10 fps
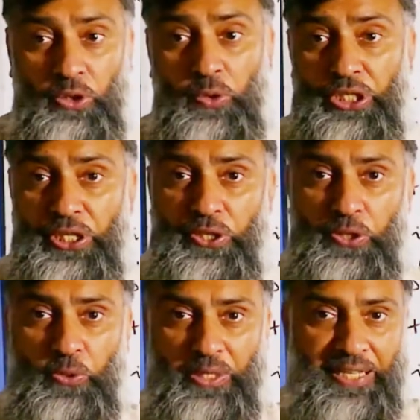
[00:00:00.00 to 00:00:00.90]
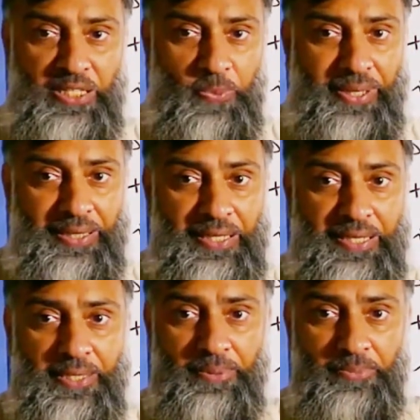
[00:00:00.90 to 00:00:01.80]
You need to use is with
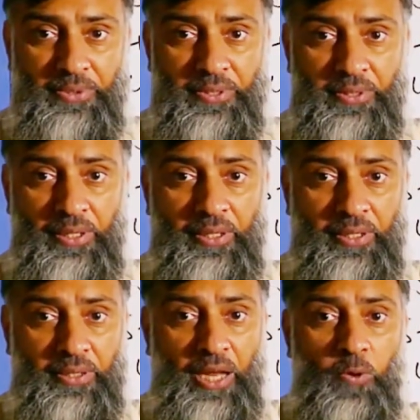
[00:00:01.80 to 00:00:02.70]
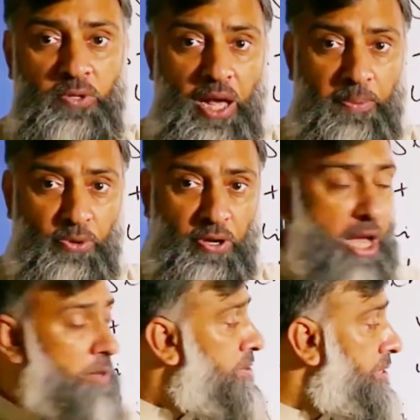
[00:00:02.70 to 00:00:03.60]
these nouns are
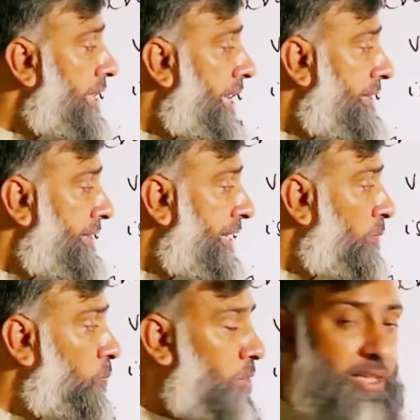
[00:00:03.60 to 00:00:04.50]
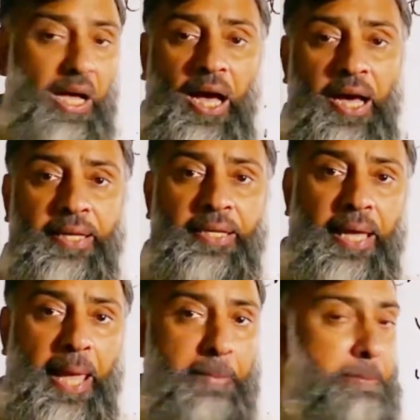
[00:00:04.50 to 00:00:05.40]
pronouns, and then with I,
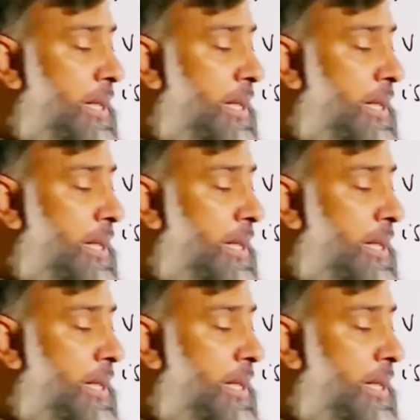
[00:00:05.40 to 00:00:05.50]
am,